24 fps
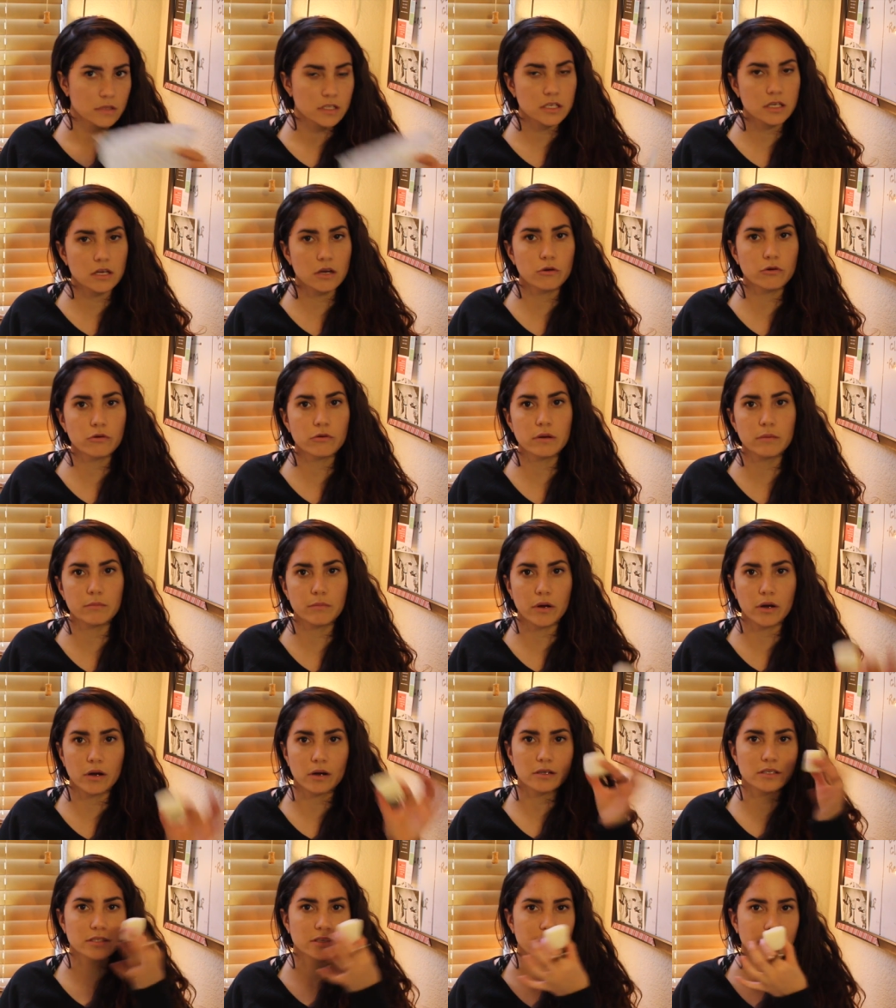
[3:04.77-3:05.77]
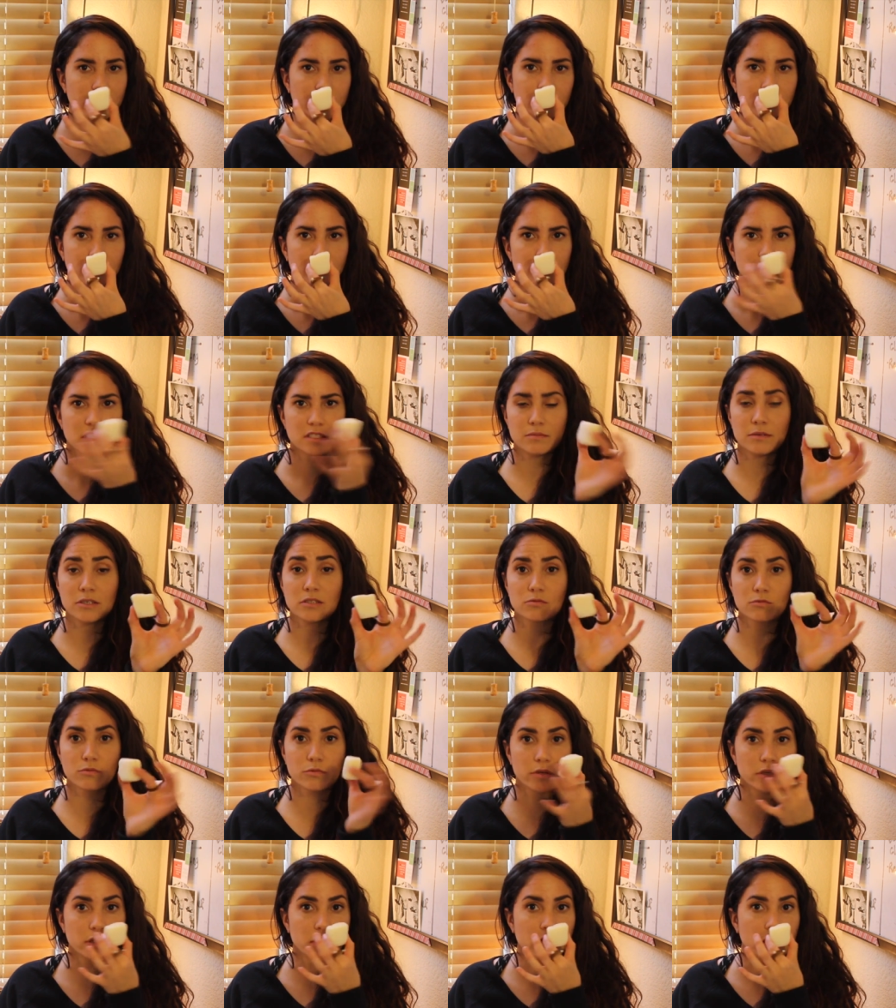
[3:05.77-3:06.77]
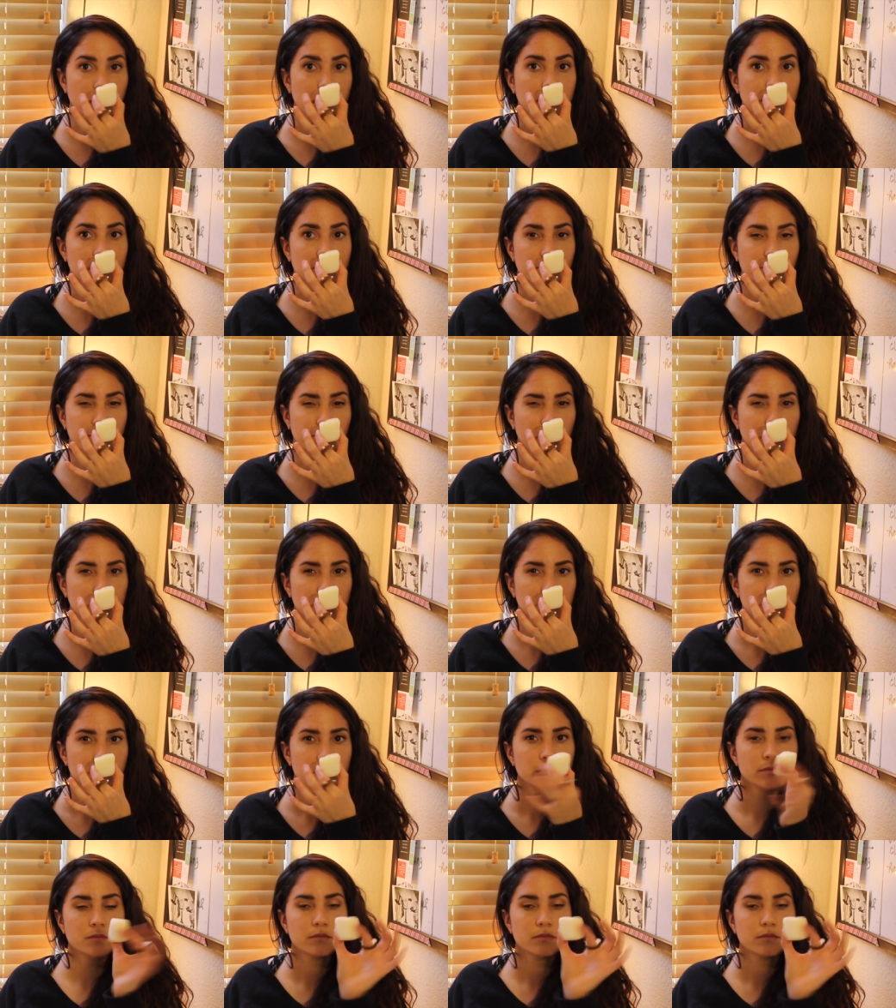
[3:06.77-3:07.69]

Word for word: deodorant bar, sorry. It smells really nice and fresh.